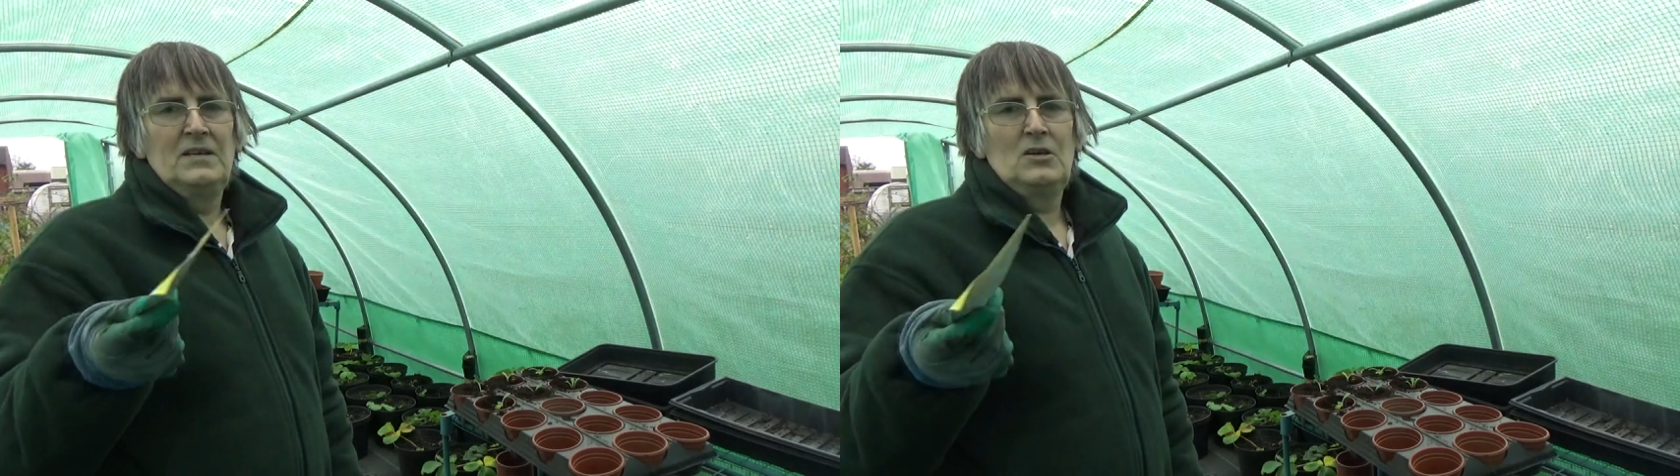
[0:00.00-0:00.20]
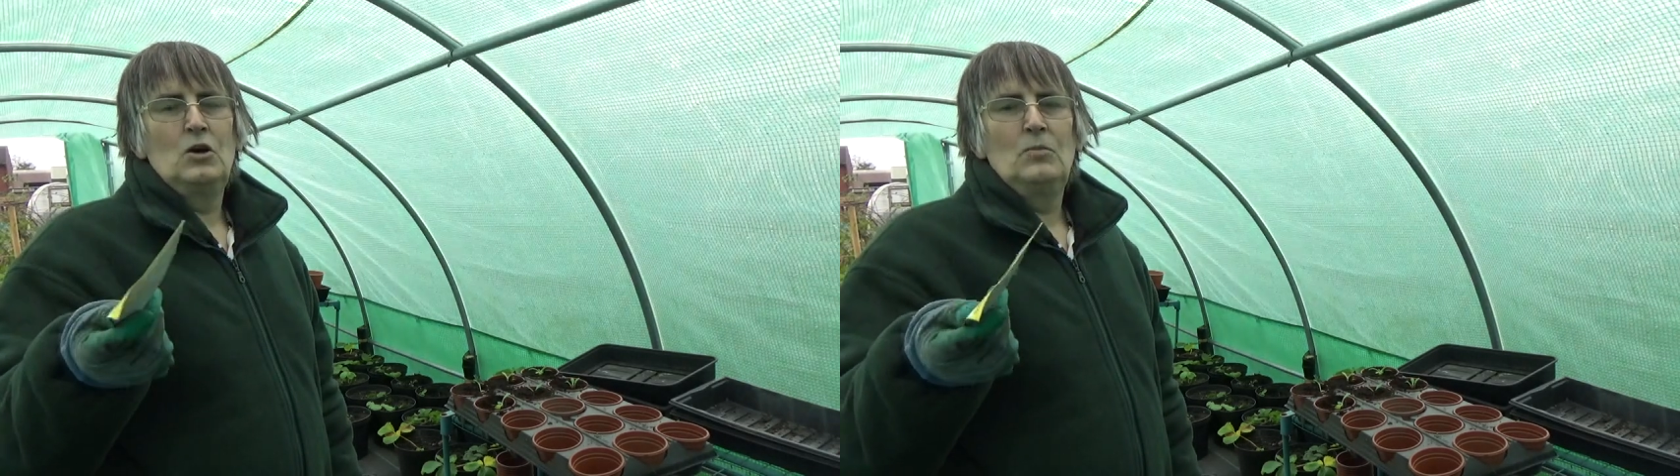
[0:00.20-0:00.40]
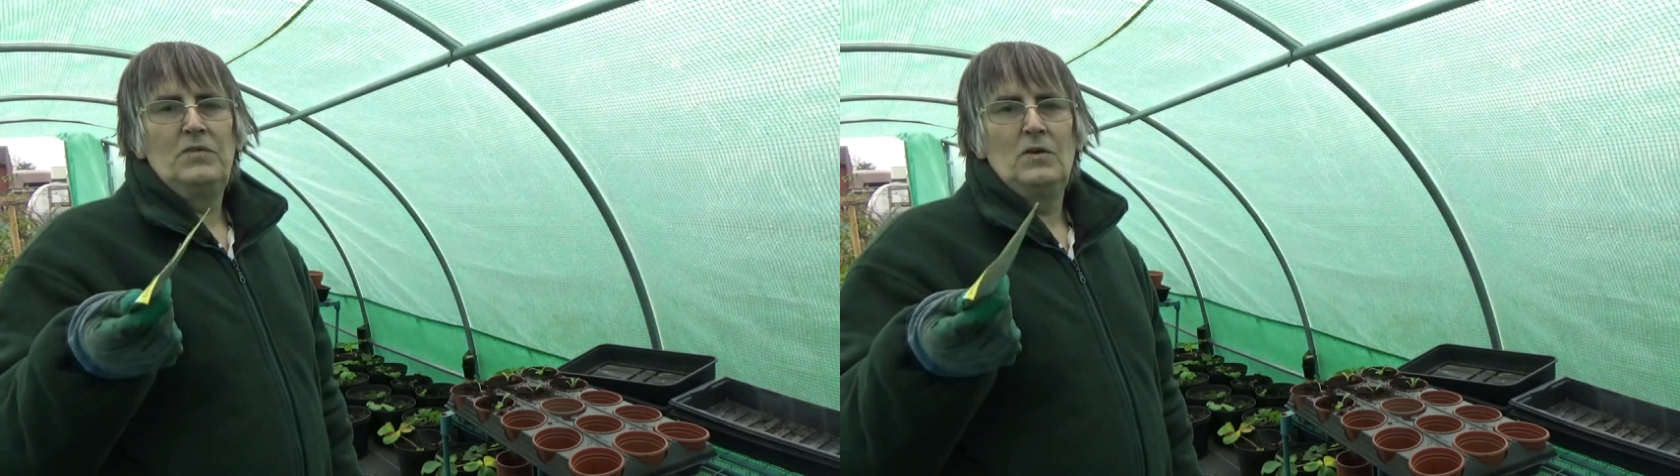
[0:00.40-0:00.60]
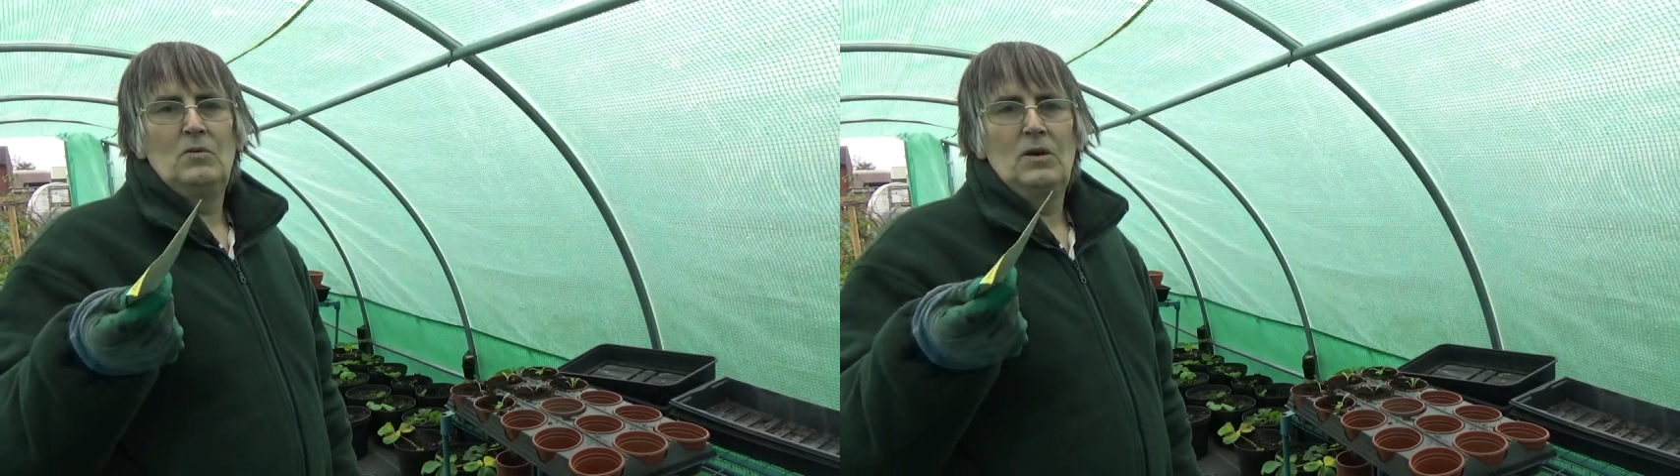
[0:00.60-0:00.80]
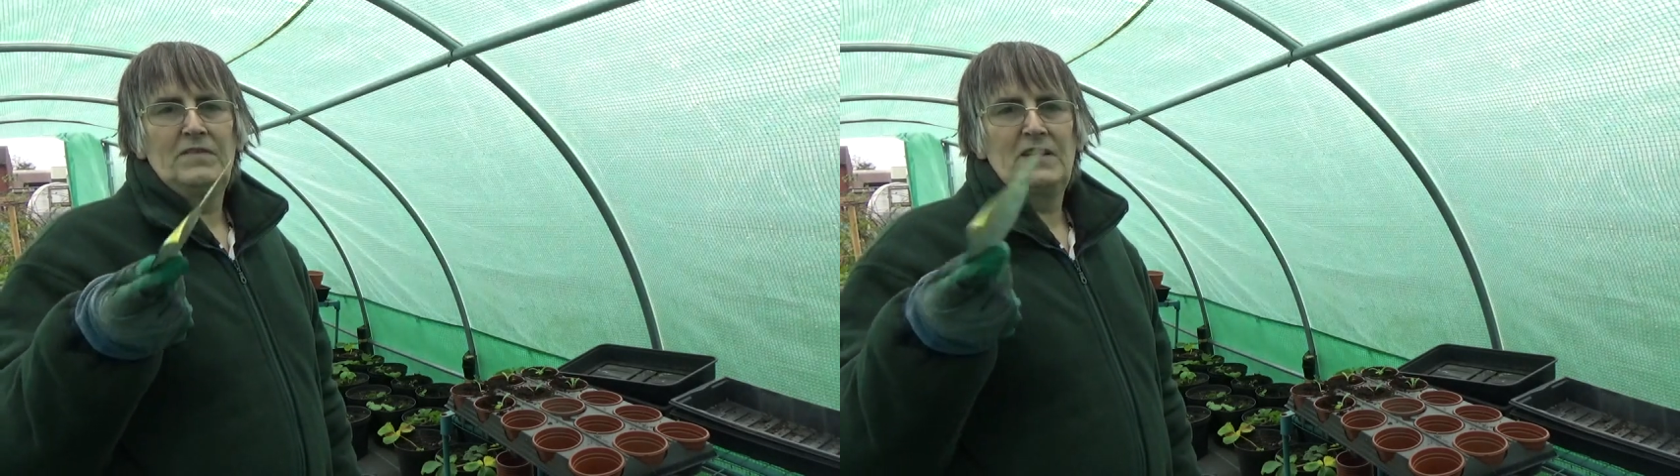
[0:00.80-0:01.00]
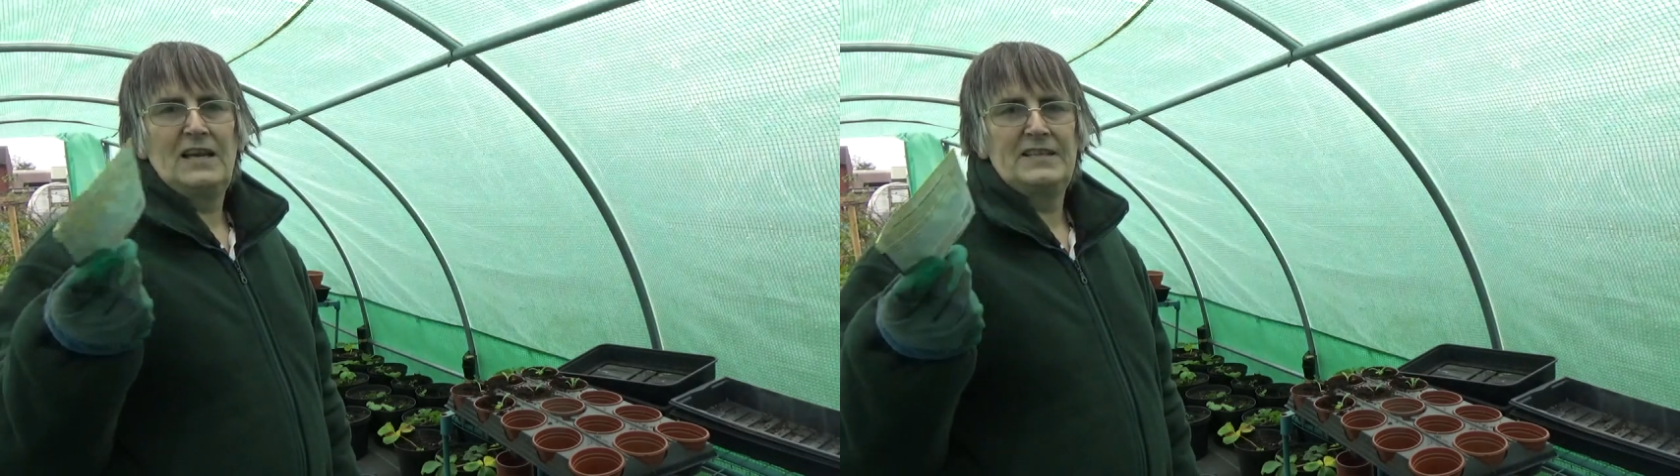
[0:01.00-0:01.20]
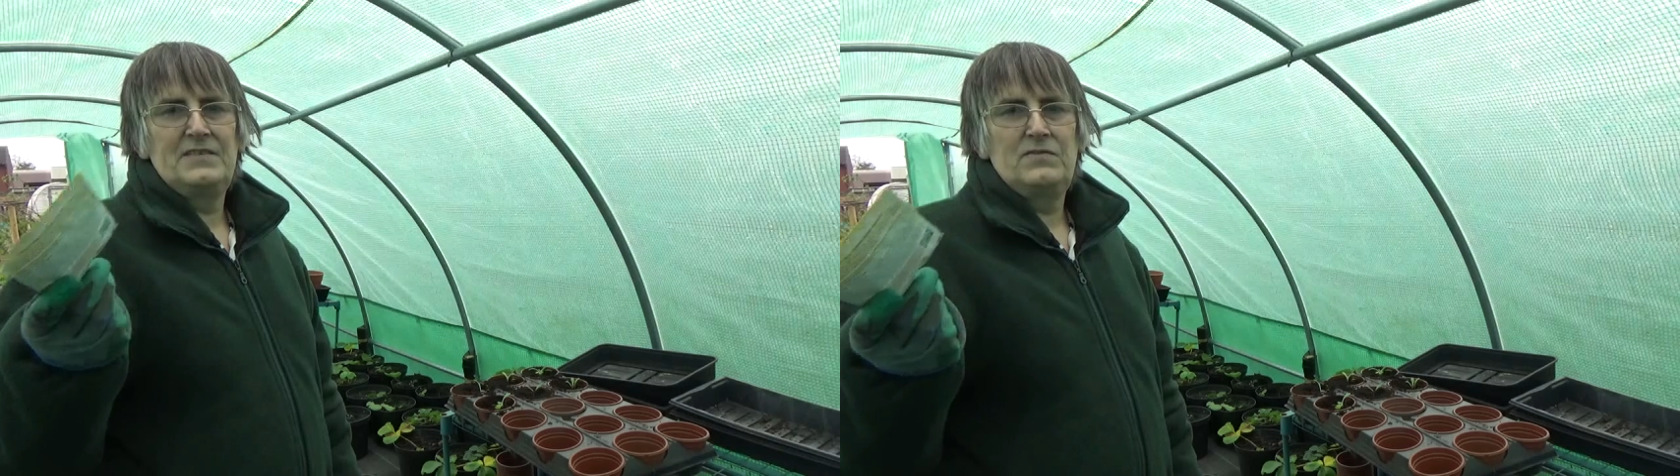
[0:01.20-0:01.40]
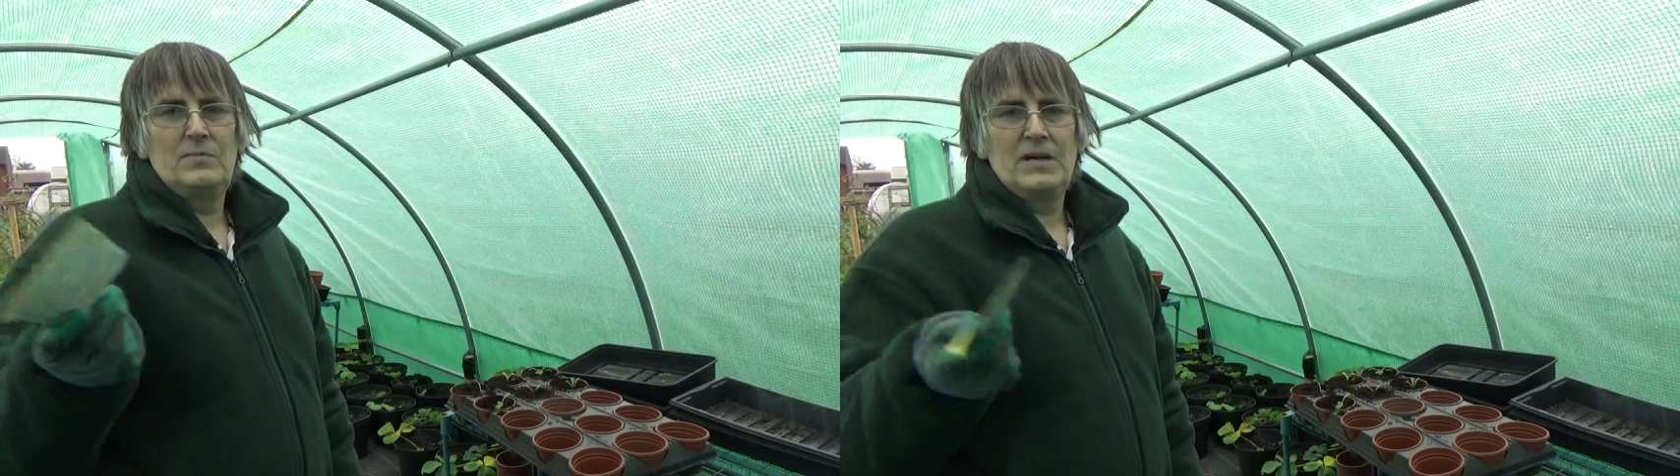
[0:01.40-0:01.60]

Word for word: cupful what I've collected for